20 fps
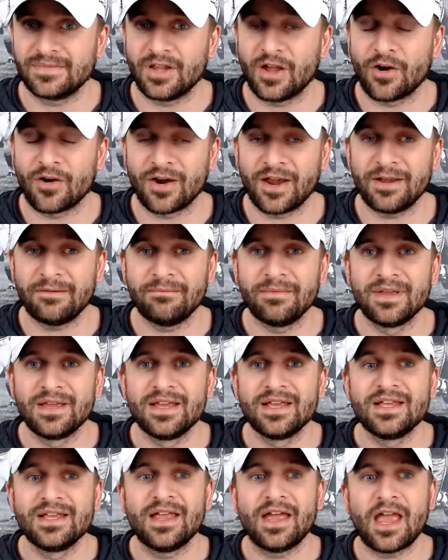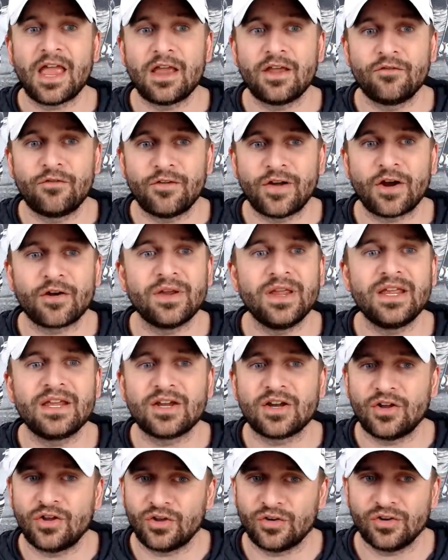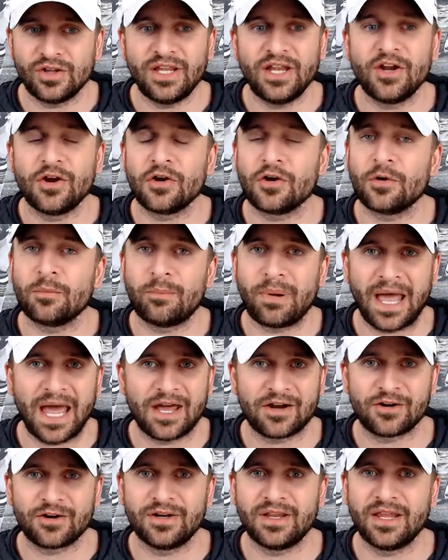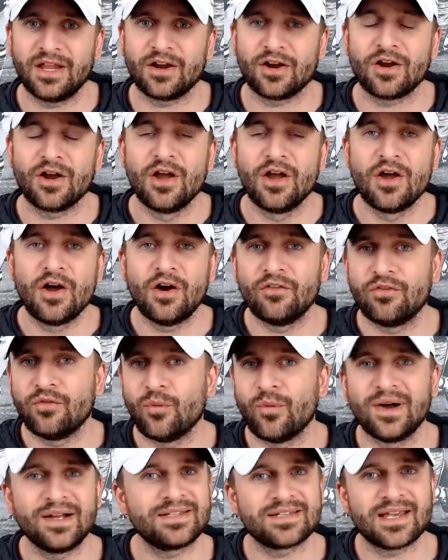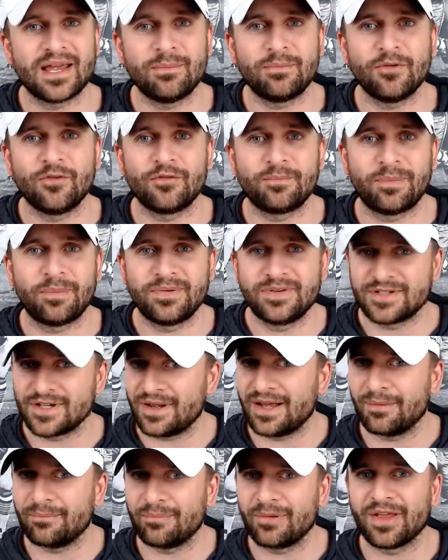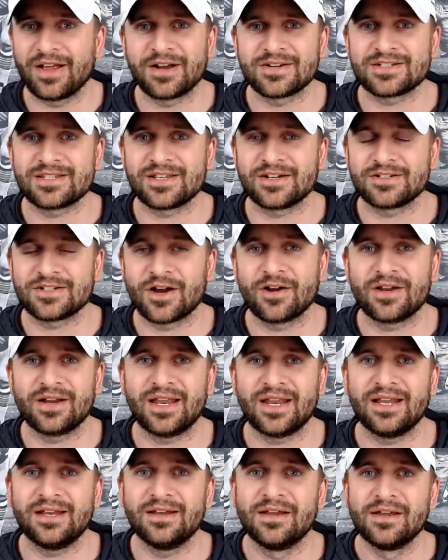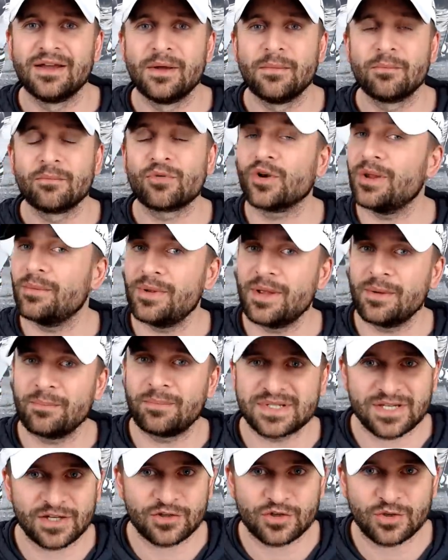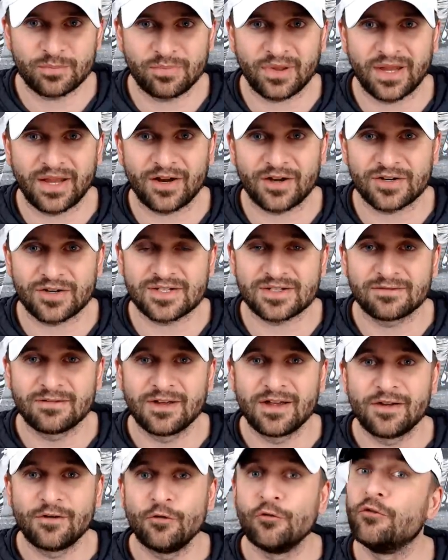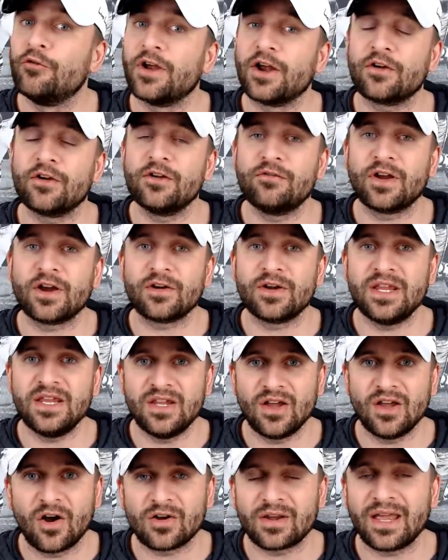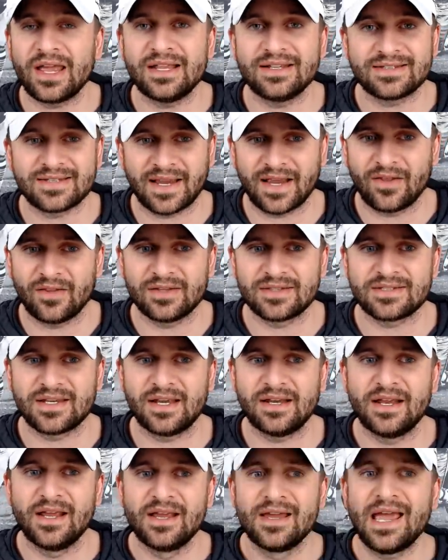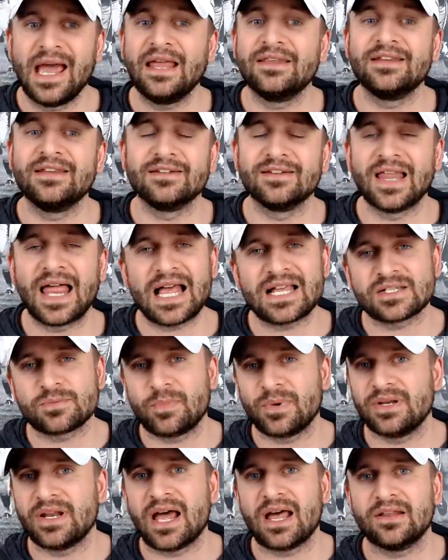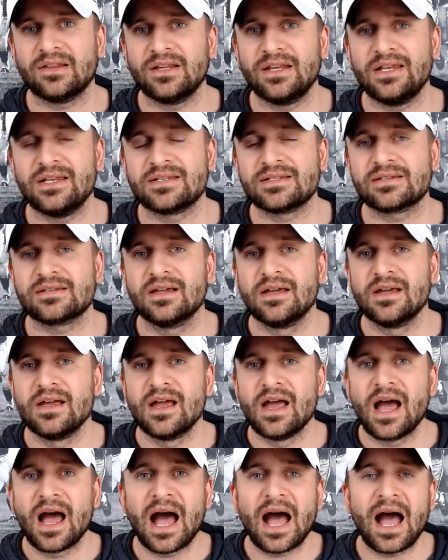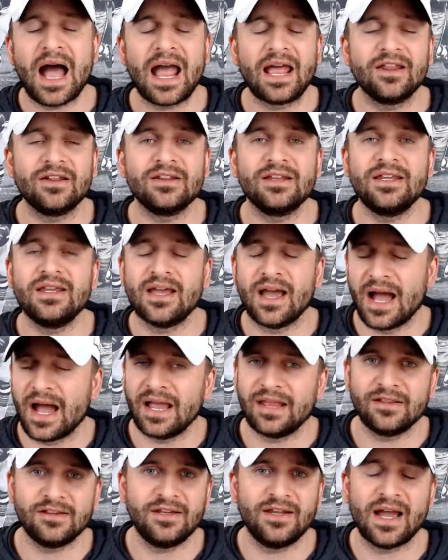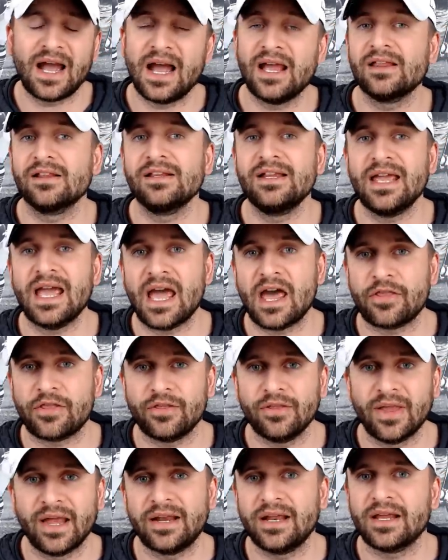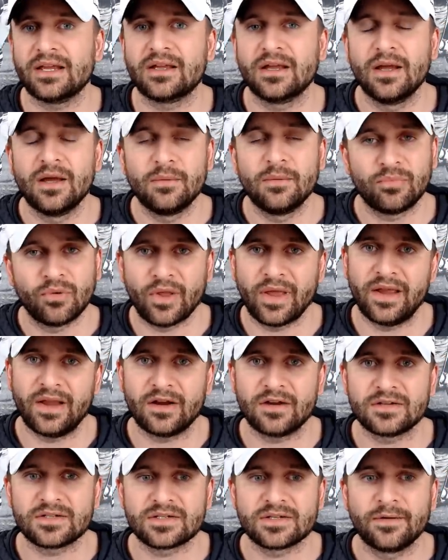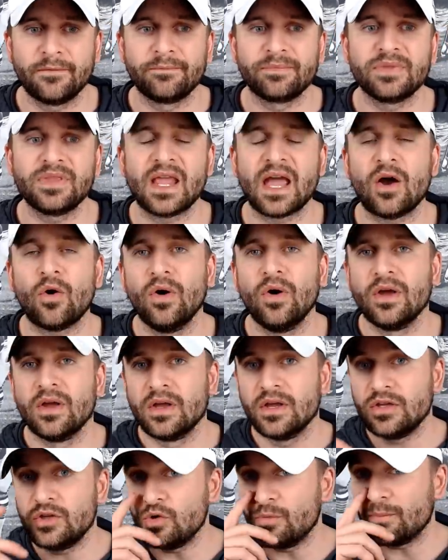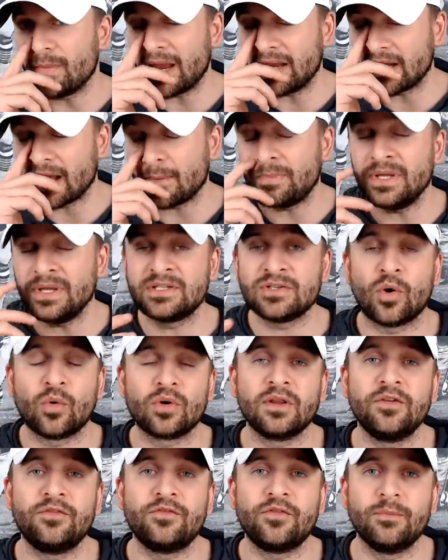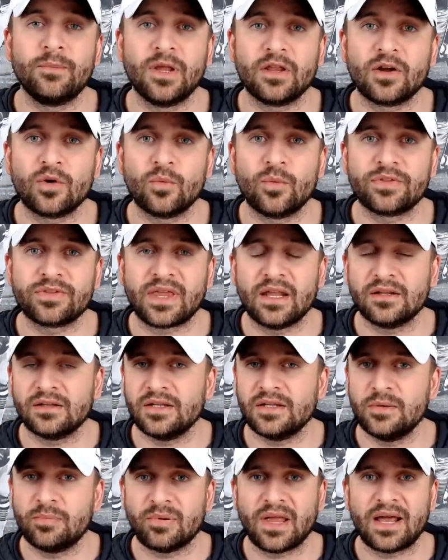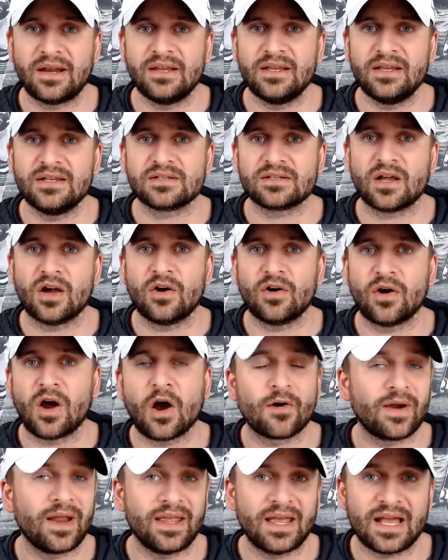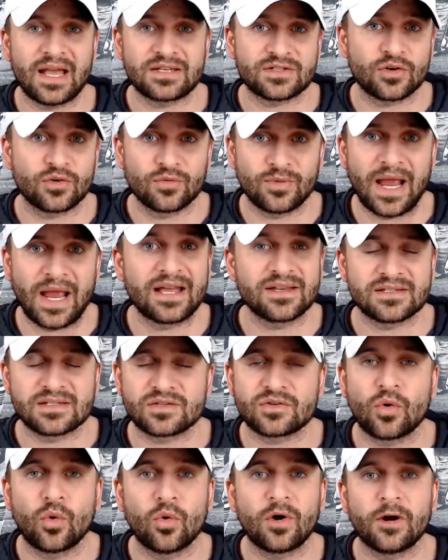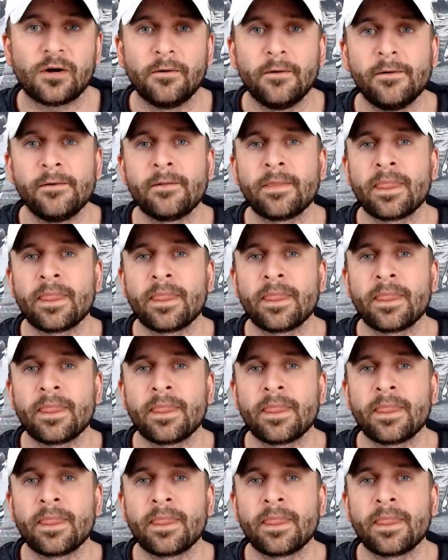All right. A very clear pattern here of what type of players they're targeting. Premium position players, very, very young and talented. And then last but not least, highly, highly, highly athletic players. Now, you may not be totally familiar with Kent Lee Platty's RAS or RAS score.